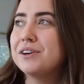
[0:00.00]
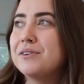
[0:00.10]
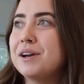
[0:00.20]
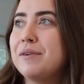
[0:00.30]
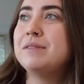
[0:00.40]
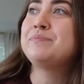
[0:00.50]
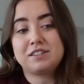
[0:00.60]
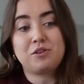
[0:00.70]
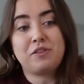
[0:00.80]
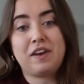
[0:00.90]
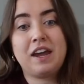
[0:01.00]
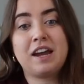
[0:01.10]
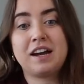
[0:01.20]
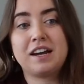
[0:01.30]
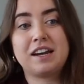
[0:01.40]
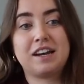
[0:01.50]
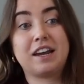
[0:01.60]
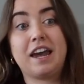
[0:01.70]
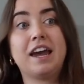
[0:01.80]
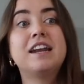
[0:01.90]
You know what I mean? This whole thing
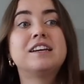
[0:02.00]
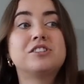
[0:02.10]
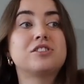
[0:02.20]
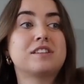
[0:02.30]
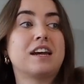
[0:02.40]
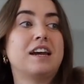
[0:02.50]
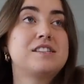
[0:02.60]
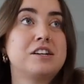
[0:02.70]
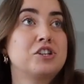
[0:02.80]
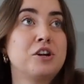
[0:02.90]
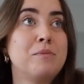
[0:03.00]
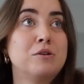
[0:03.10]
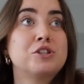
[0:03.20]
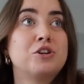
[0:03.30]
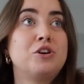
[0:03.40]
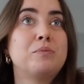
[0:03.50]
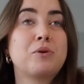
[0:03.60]
again is just like such an emotional